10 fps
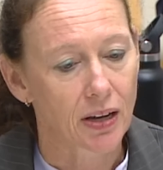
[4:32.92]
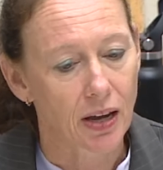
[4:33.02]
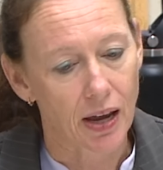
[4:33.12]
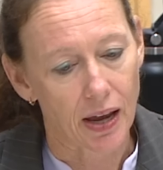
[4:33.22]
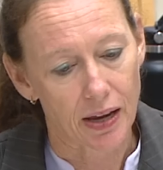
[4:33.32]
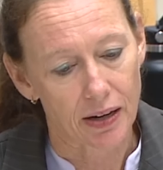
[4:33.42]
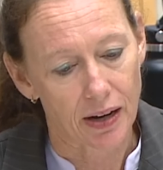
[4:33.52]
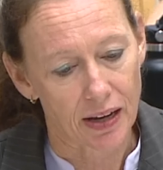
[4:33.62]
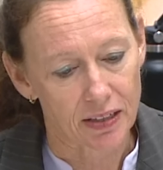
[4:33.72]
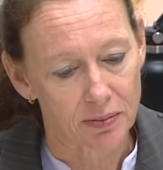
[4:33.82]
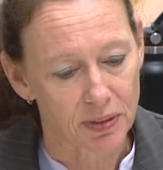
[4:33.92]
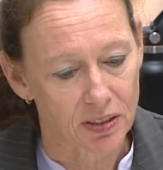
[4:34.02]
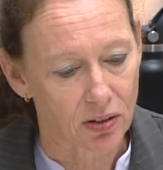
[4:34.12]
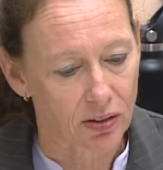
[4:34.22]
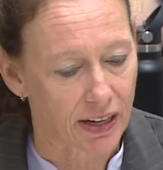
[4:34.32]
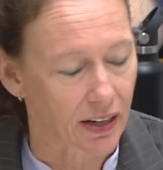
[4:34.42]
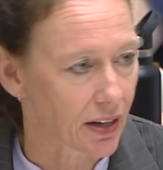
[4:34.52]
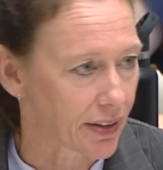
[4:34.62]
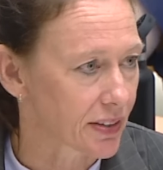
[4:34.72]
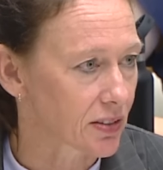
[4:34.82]
as Mr Con
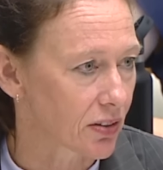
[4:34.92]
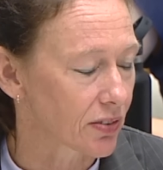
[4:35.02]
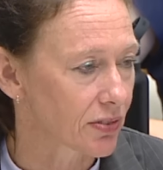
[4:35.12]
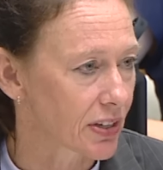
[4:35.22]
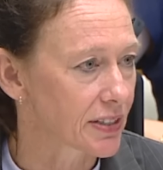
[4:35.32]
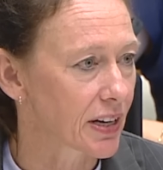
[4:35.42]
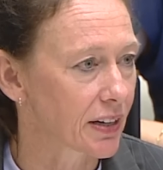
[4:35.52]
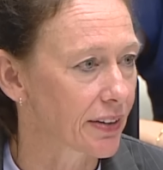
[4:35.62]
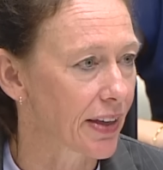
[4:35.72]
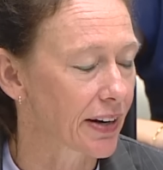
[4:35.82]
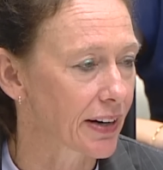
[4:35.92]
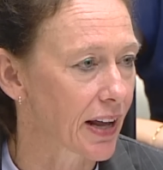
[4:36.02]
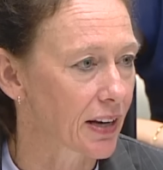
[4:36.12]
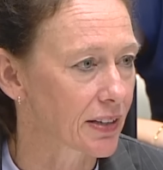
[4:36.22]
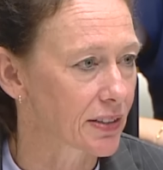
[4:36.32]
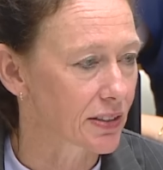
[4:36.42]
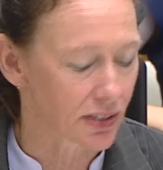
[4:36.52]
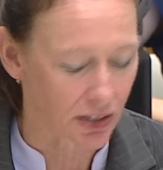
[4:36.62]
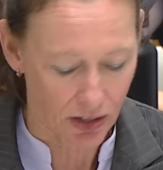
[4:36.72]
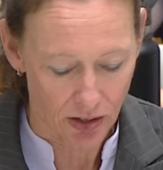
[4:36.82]
outlined, there's a lot of detail in that analysis
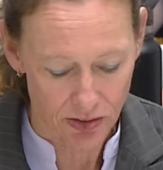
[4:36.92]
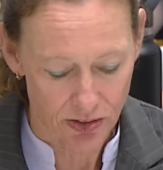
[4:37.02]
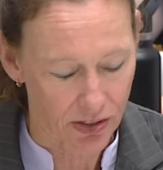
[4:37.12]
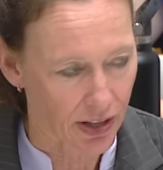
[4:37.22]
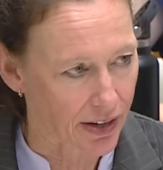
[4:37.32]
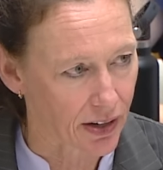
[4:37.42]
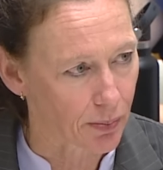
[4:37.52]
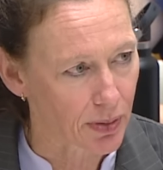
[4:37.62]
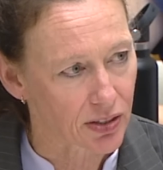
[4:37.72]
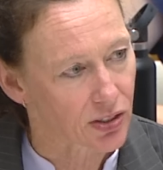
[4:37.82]
that goes to that number.